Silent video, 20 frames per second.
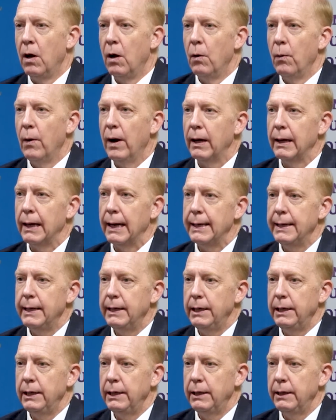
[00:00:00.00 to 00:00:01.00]
Well,
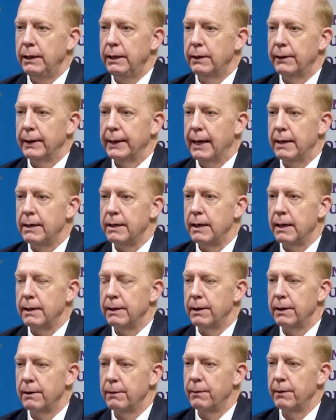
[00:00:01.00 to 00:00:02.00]

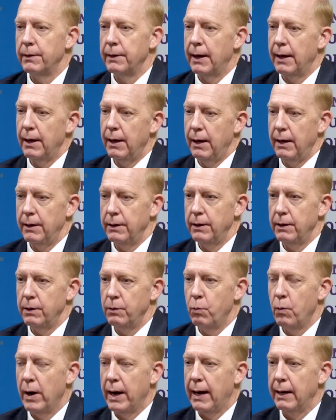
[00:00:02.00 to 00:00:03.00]
again,
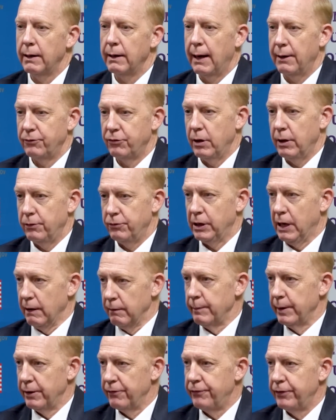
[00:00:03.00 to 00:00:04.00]
when as a
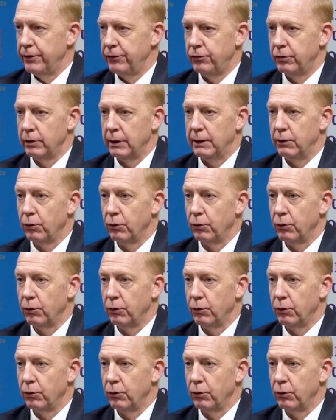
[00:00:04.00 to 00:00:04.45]
government official, I